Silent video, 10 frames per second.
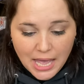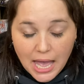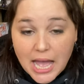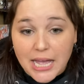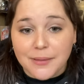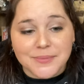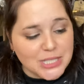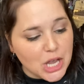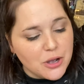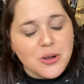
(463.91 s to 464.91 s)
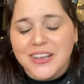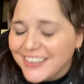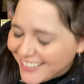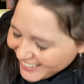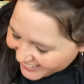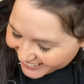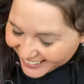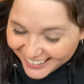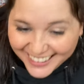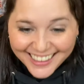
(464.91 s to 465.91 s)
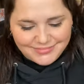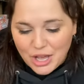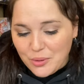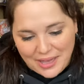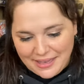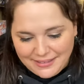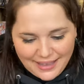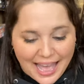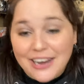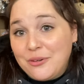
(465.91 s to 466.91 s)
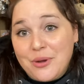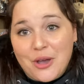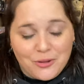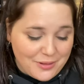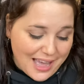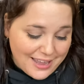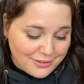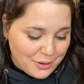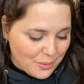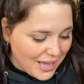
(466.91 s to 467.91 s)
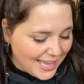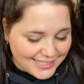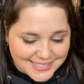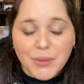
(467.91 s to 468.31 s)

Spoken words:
So okay, I don't know, guys.